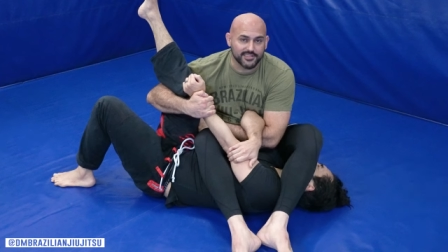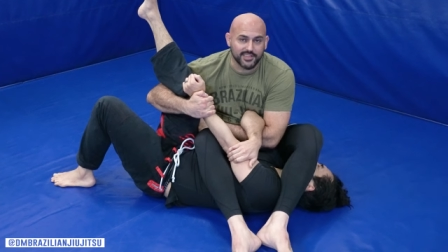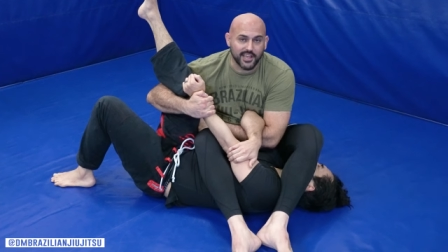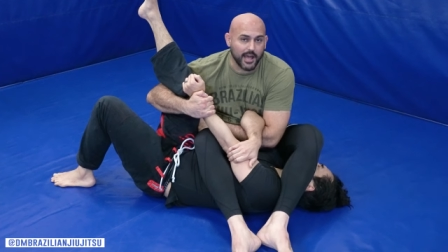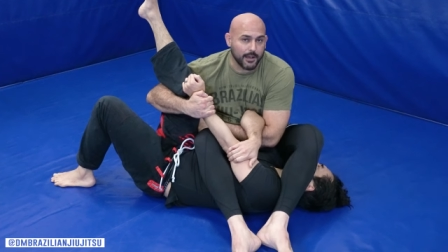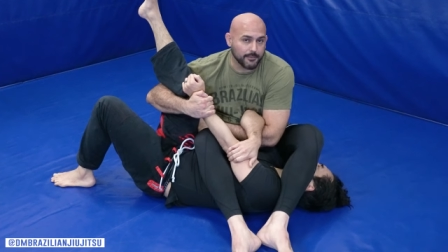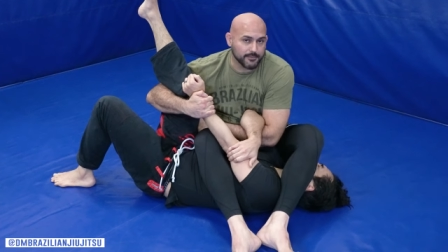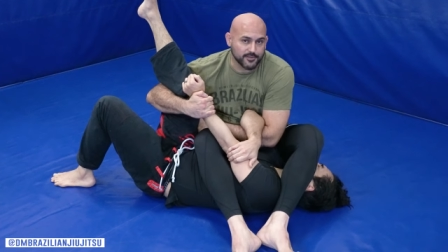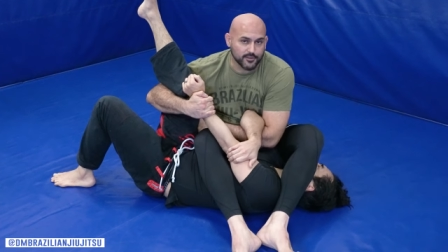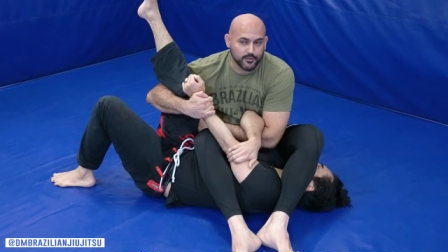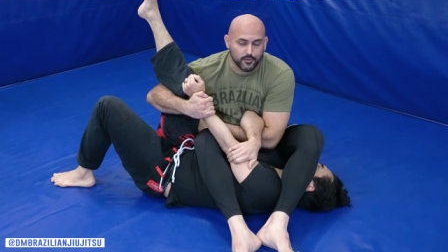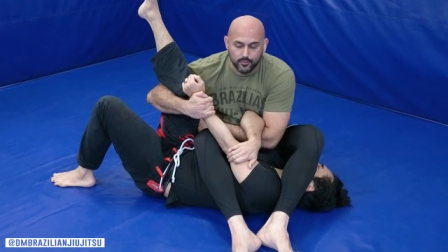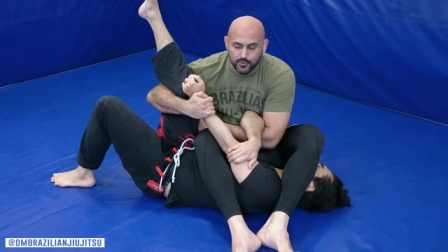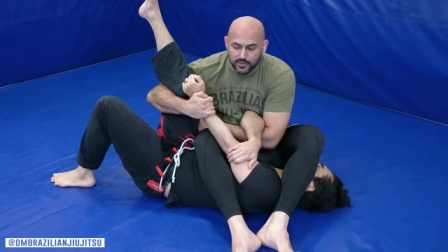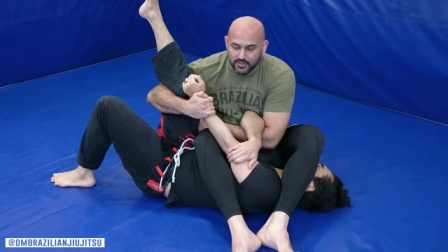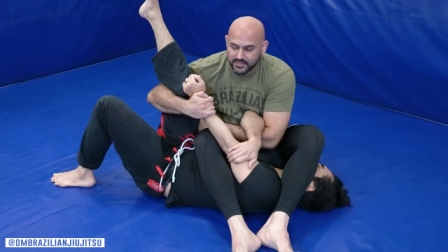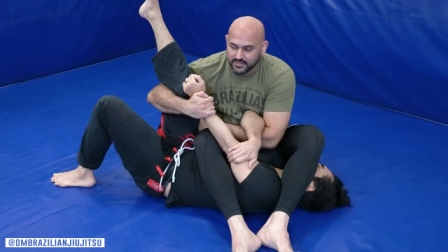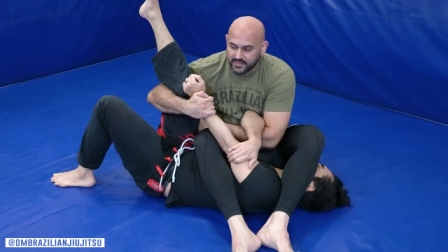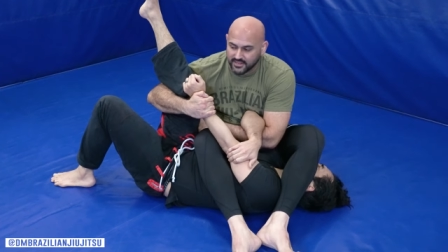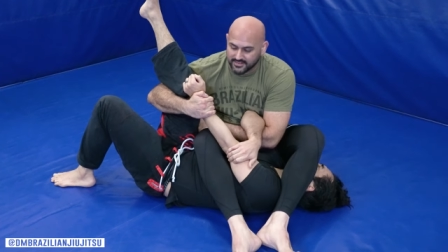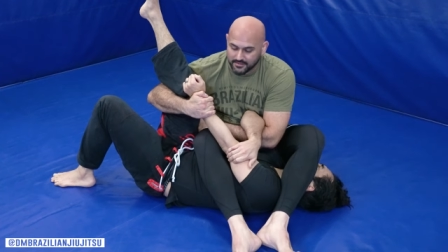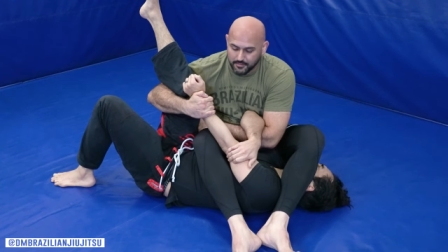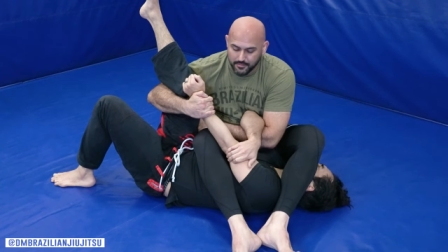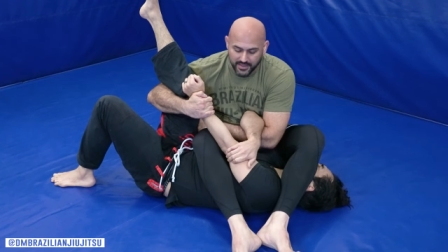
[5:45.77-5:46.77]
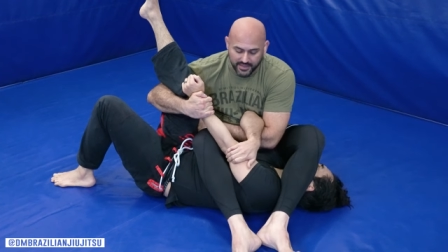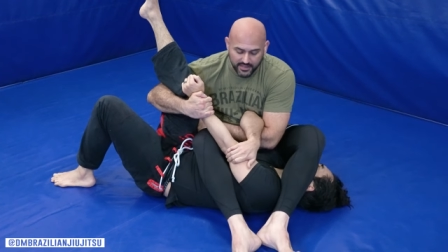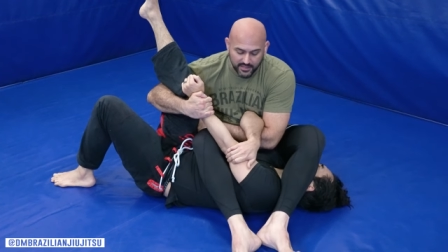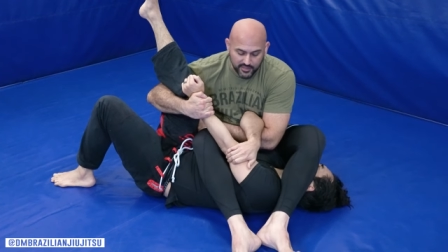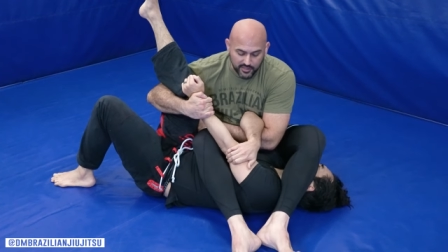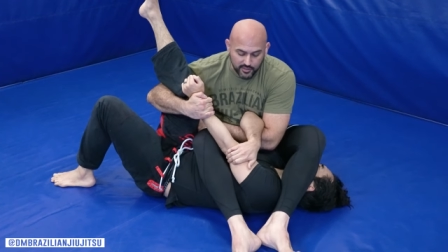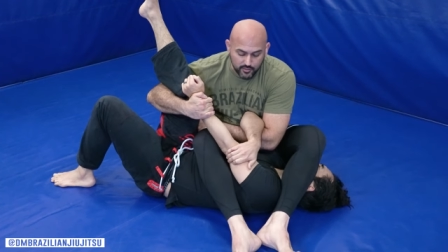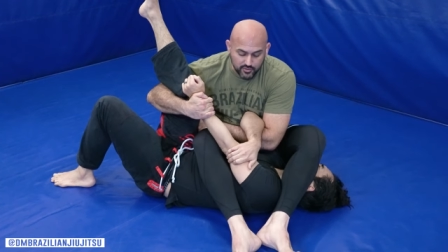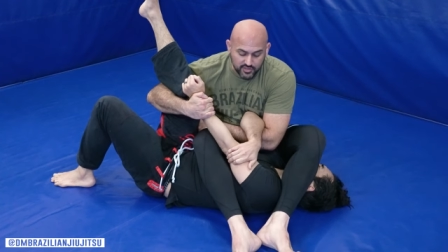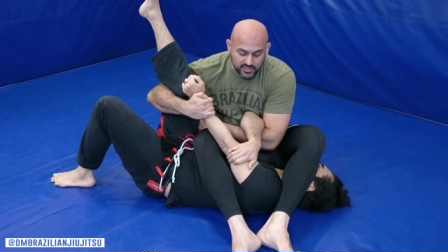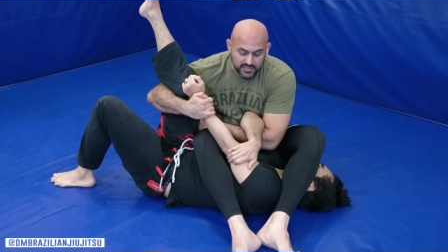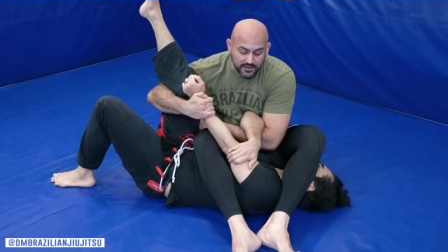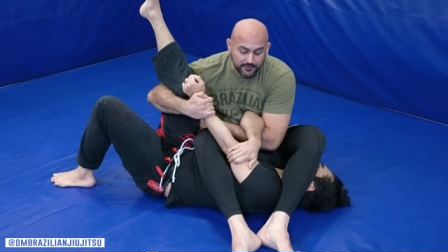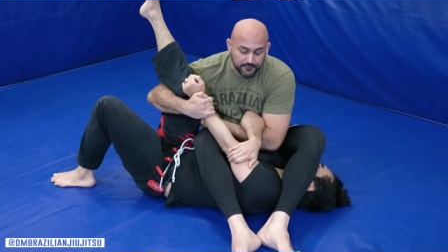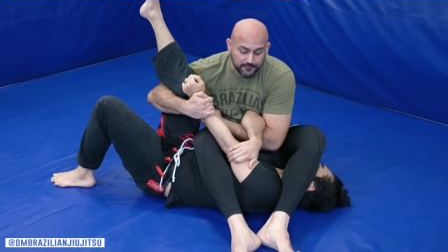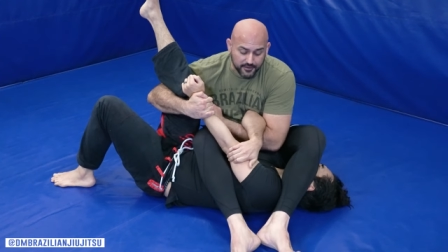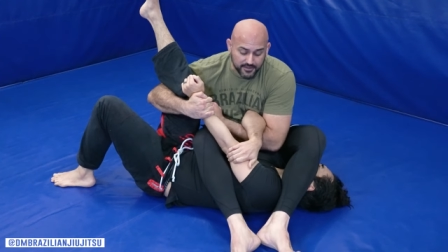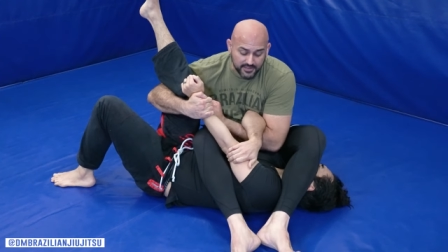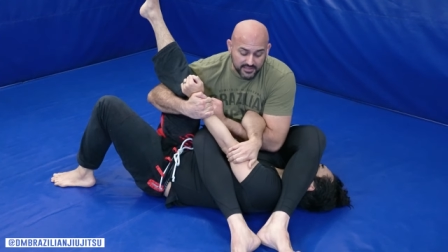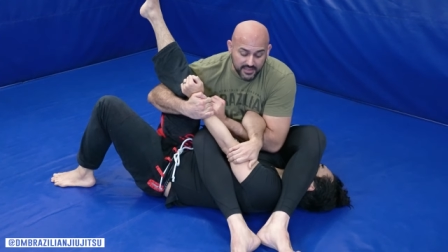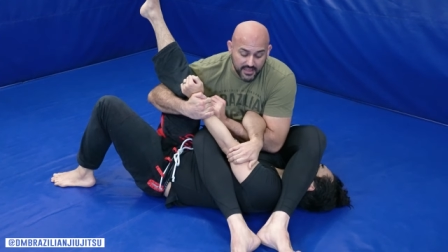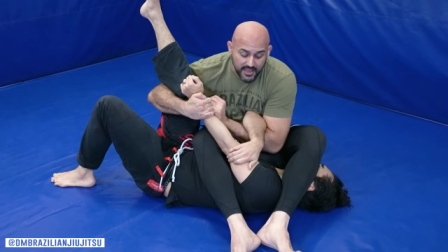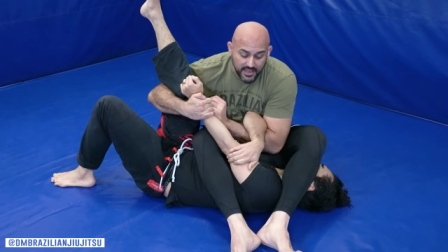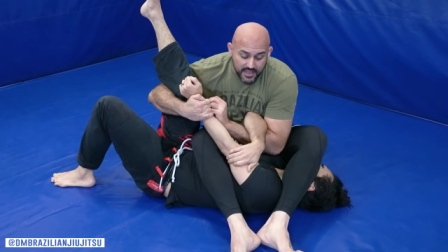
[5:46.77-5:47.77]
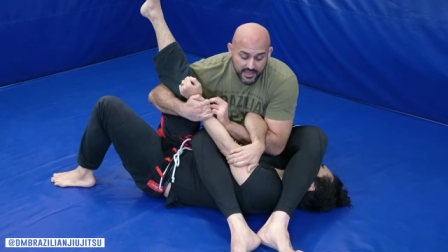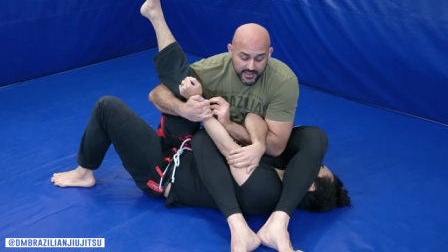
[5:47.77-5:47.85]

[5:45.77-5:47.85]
top. So it really doesn't make a huge difference.